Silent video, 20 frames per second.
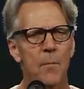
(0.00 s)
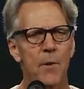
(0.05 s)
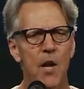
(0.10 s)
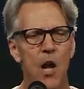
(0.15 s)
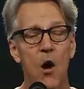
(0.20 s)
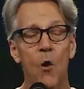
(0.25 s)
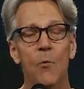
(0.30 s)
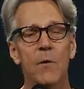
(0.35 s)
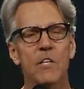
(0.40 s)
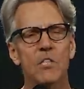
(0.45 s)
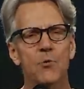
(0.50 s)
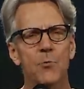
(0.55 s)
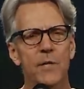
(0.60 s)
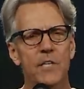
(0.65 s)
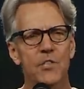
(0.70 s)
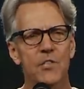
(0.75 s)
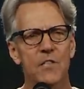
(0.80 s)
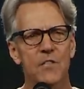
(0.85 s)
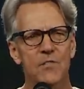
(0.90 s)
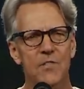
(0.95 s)
But always
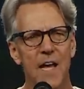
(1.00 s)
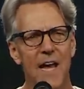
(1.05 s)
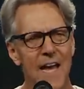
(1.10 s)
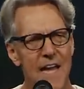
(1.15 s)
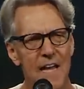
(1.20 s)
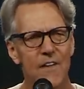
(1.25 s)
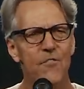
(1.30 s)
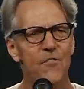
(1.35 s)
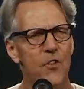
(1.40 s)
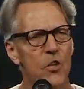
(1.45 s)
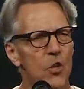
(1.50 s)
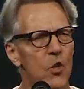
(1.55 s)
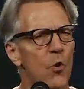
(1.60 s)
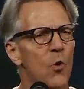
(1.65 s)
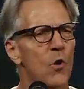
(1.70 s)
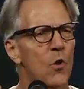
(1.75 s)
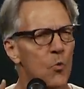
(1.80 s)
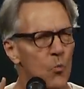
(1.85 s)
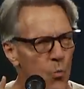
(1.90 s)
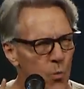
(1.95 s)
we should say, if the
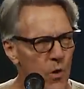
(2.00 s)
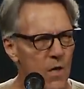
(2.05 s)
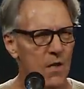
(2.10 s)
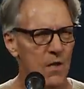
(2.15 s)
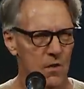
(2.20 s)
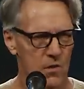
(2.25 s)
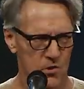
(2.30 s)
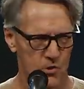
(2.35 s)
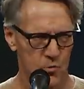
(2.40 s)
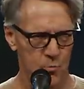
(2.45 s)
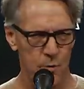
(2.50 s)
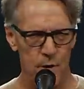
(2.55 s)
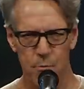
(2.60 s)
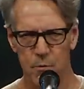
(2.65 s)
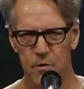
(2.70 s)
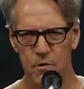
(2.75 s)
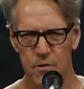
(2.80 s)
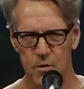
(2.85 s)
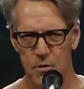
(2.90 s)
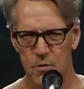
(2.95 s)
Lord wills, we
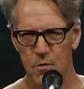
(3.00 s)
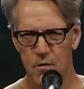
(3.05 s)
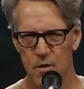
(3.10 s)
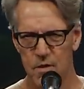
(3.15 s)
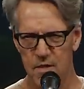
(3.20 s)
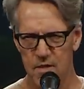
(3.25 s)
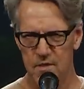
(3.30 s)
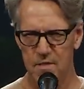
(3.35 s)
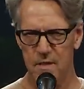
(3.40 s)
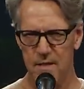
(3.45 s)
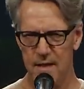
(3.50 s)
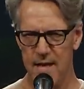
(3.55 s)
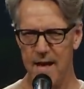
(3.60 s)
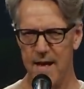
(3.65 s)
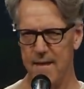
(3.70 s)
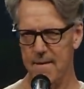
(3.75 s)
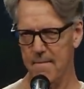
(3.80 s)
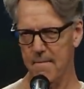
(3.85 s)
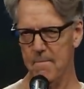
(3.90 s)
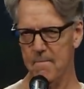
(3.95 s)
will do this and
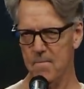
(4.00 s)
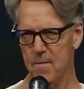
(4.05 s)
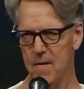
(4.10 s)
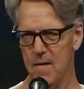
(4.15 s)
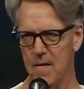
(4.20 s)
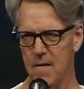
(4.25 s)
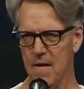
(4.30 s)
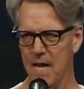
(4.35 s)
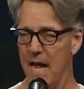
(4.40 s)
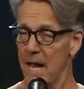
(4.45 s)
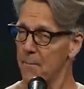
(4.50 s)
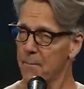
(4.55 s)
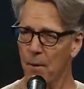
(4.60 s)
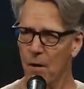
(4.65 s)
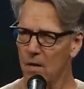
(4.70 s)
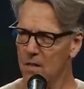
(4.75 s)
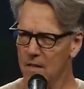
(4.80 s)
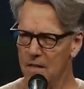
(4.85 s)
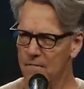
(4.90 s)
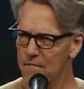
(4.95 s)
that. And
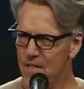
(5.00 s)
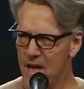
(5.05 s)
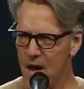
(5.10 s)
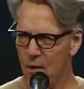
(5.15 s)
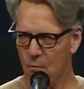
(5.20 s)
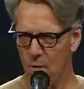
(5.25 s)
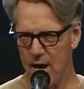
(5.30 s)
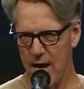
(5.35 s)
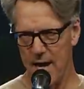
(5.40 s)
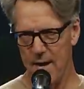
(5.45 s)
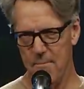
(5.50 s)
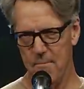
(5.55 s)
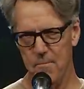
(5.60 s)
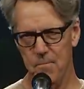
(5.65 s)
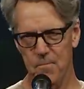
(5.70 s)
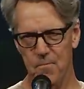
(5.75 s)
Paul lived that way.